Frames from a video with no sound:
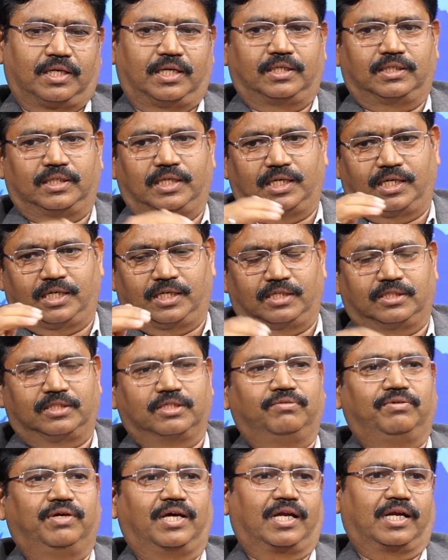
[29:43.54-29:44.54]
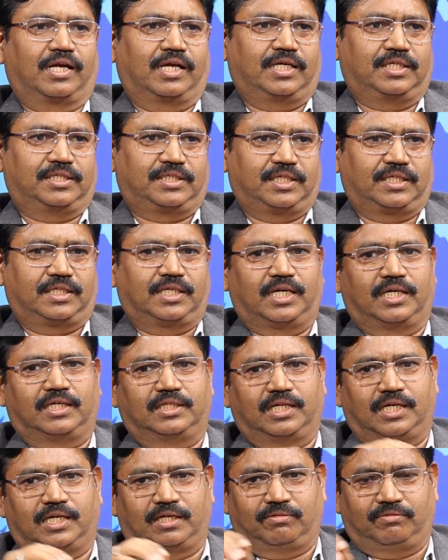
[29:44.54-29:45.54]
and then so we analyzed it, and
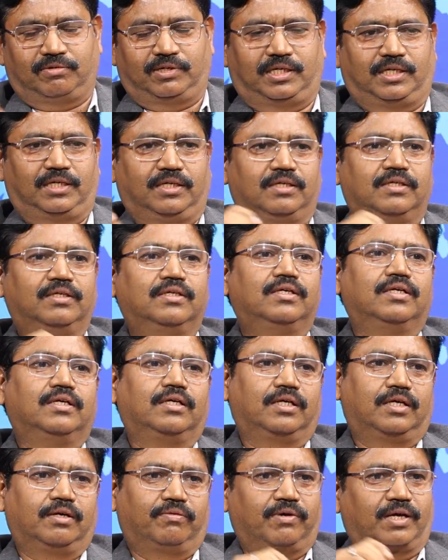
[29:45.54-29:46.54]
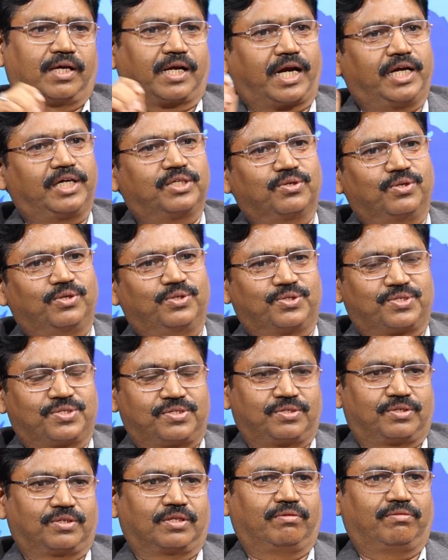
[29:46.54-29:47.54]
then we give a right
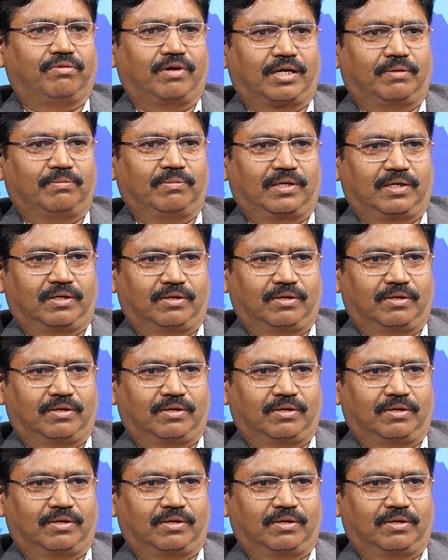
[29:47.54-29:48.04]
solution to the farmer.